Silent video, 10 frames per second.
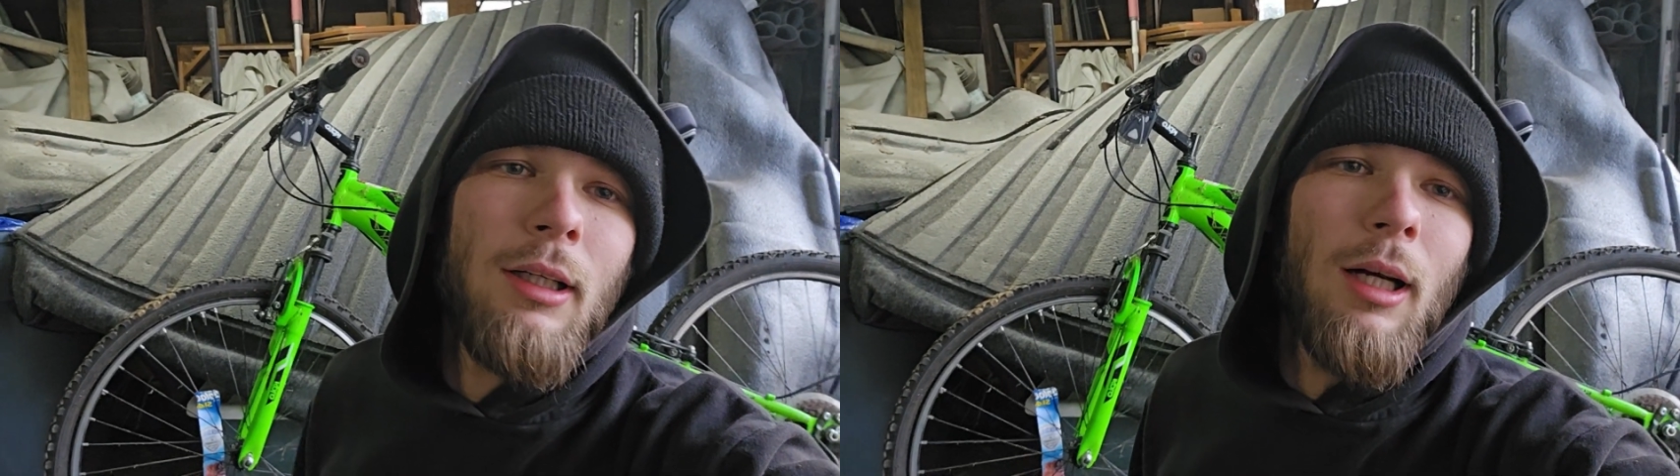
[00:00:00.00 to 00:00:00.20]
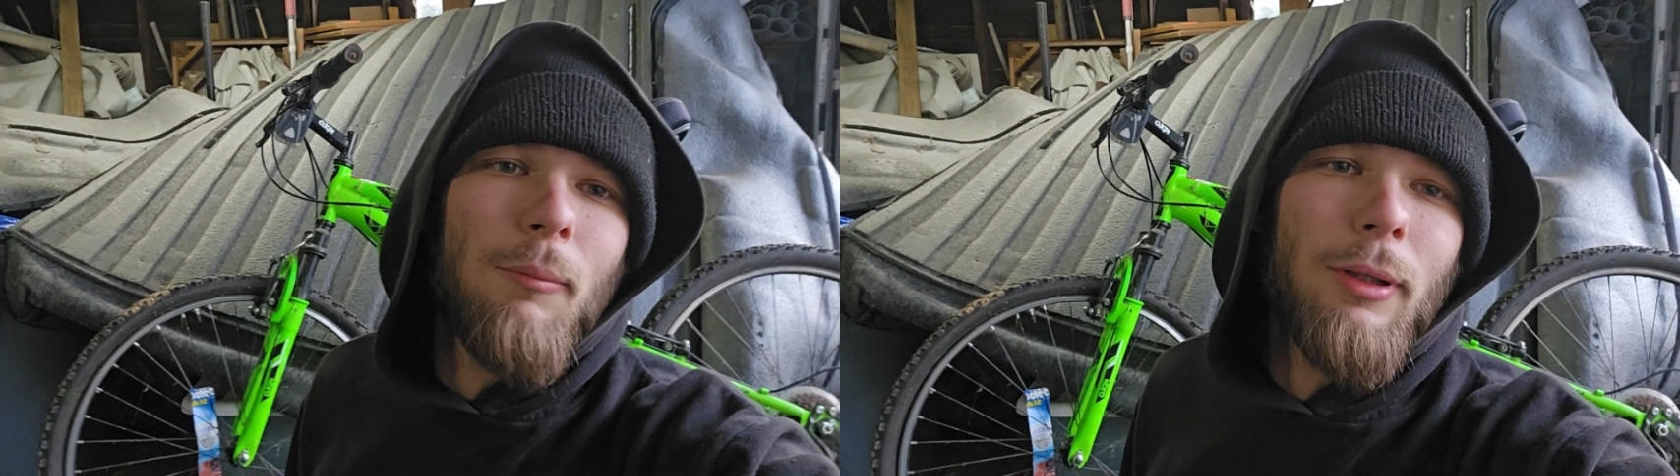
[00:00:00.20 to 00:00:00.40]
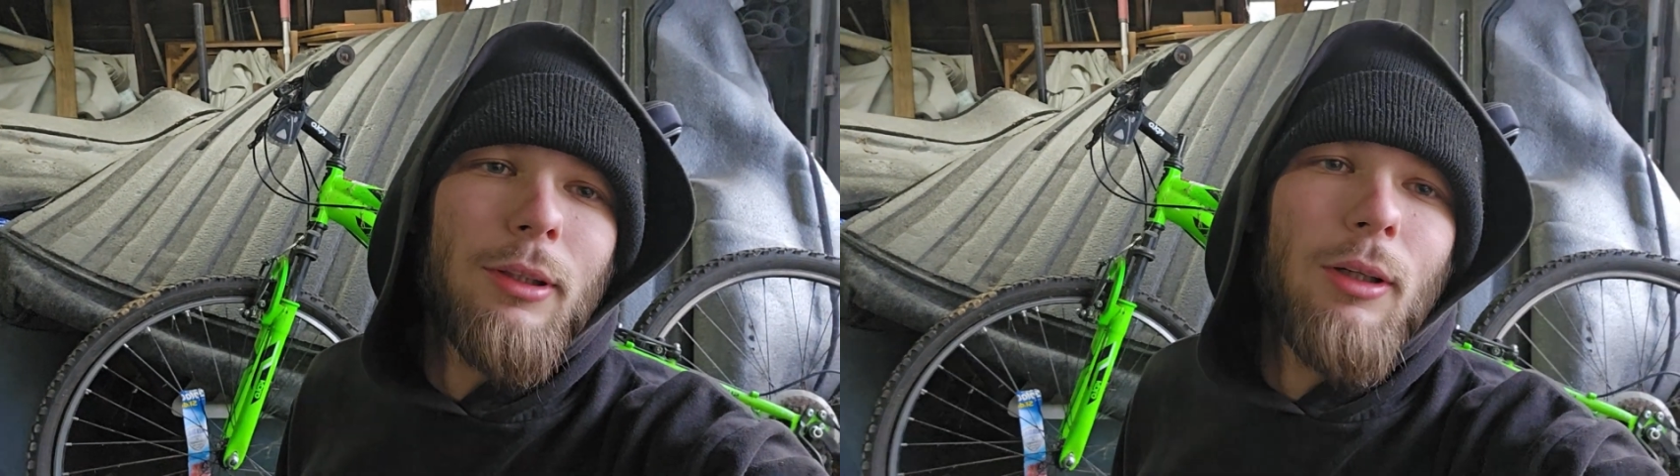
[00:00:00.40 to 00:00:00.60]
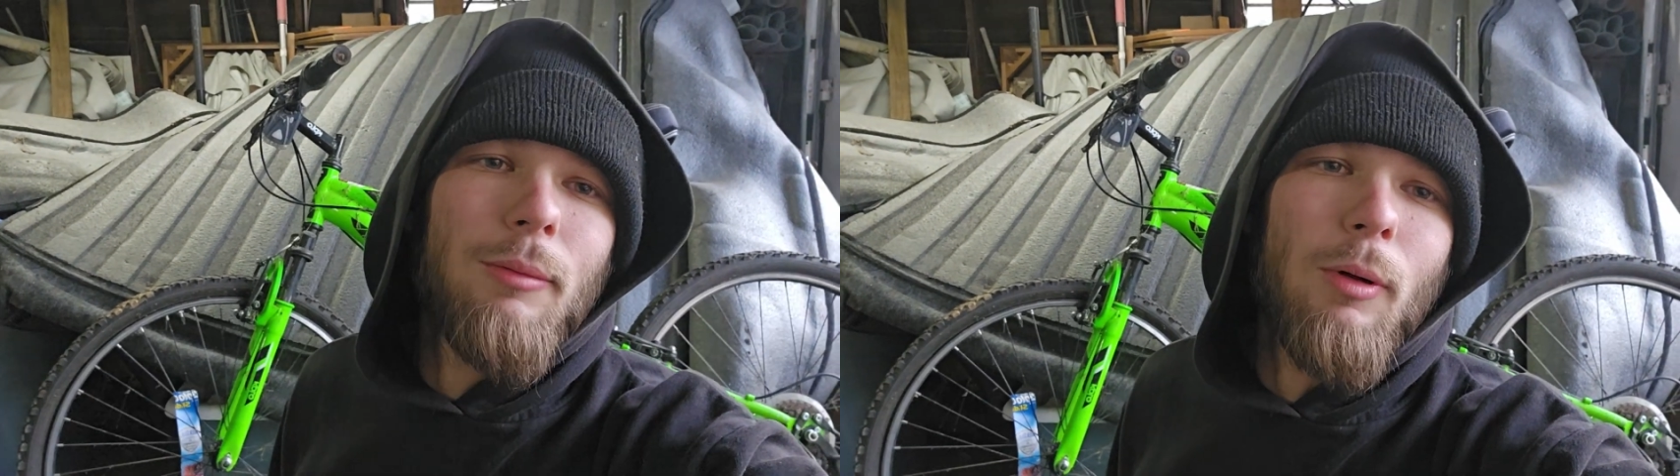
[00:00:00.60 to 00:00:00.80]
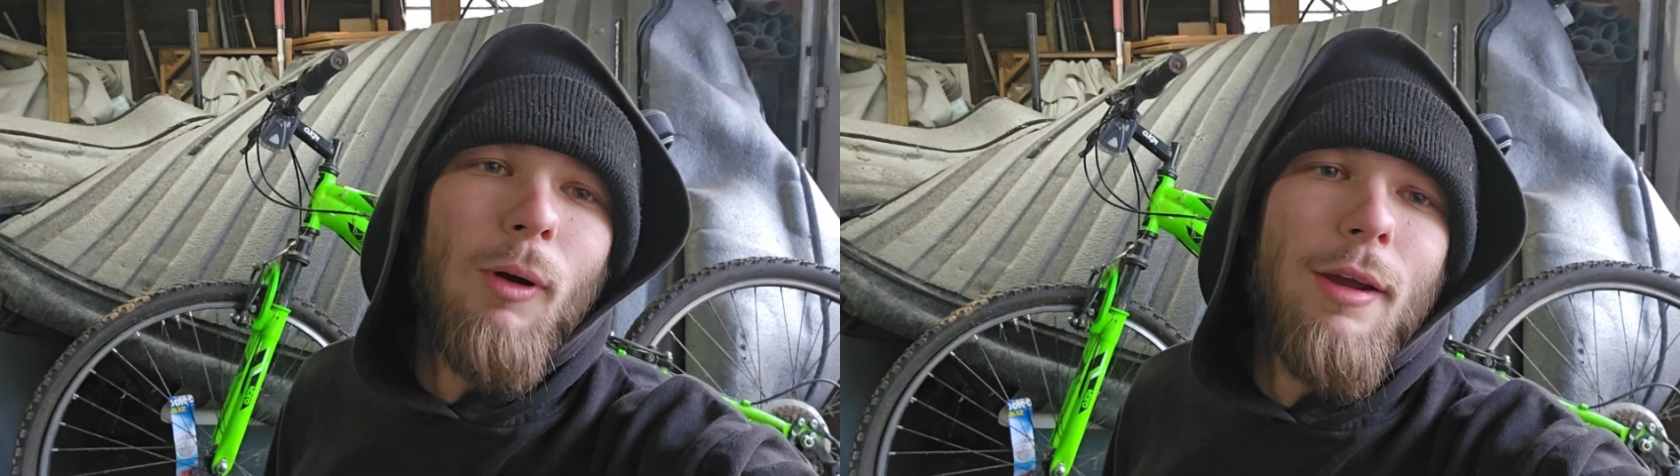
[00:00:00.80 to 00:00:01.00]
I'm gonna have to go get
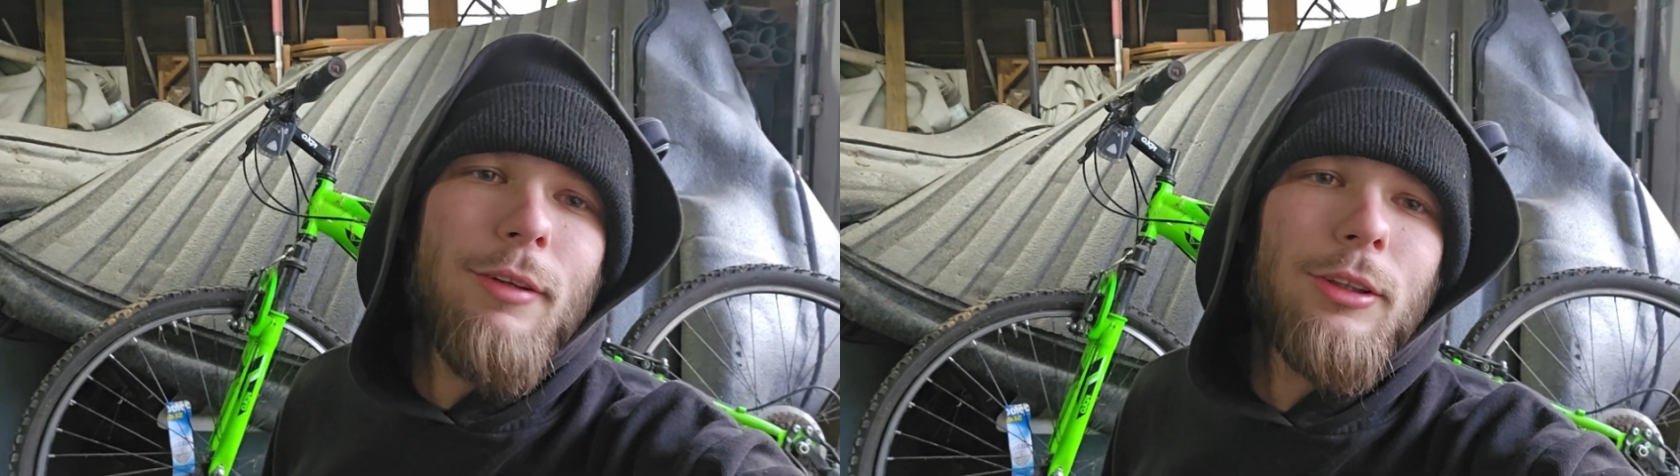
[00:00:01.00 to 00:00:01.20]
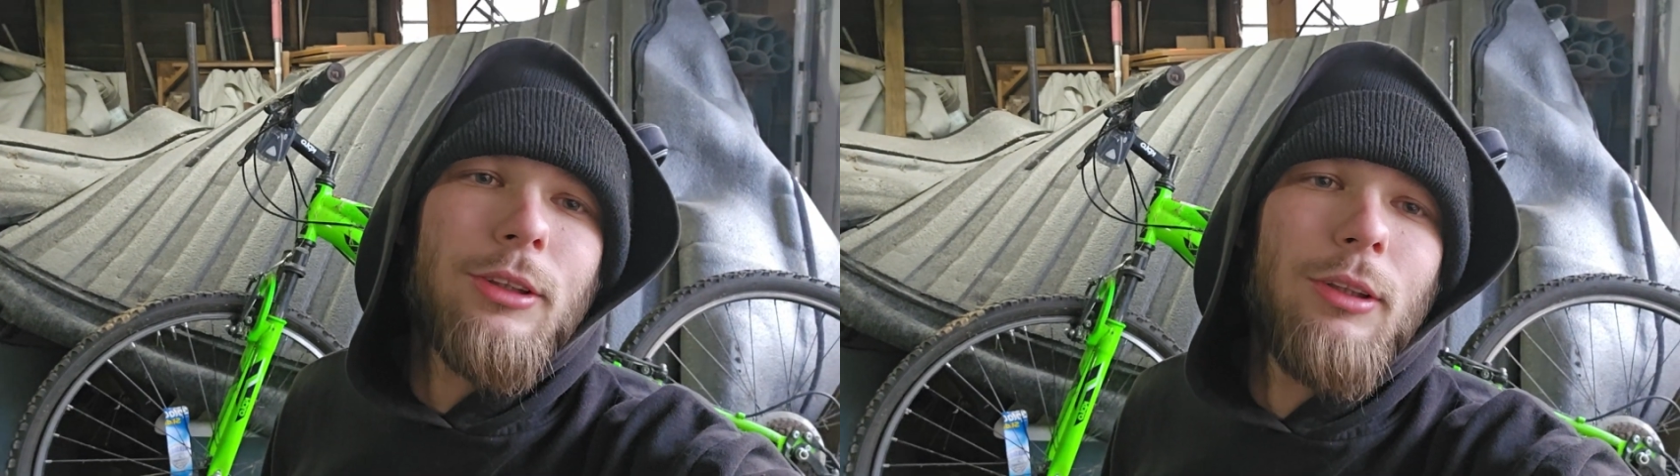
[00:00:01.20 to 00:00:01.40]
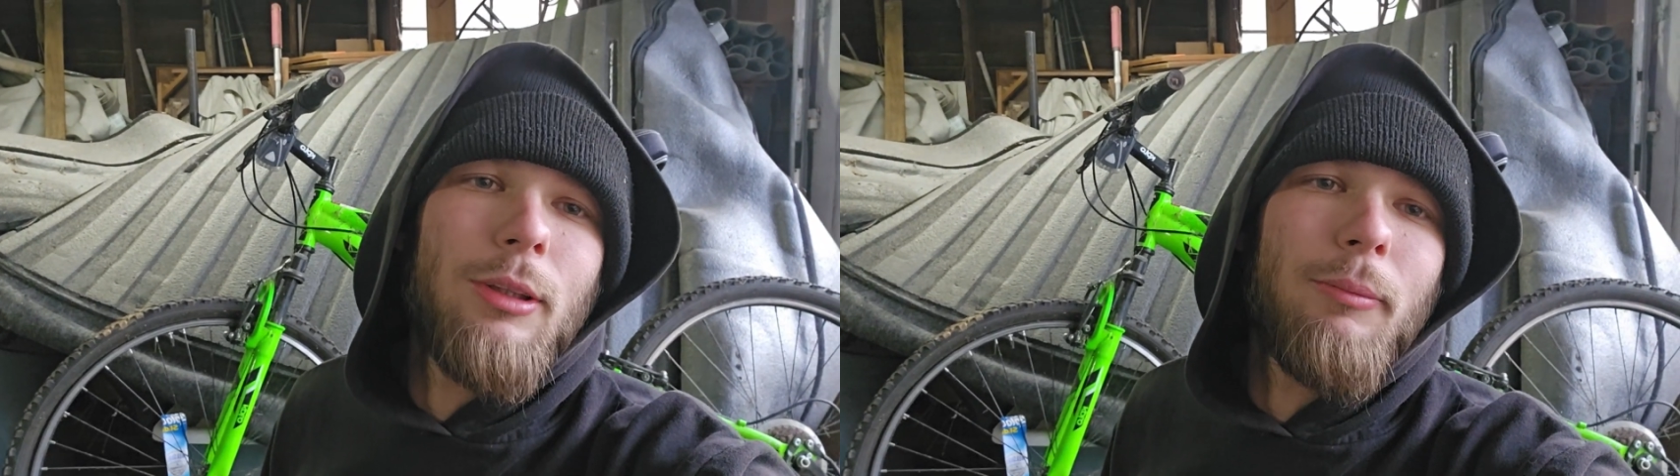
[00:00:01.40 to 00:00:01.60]
my wife here soon,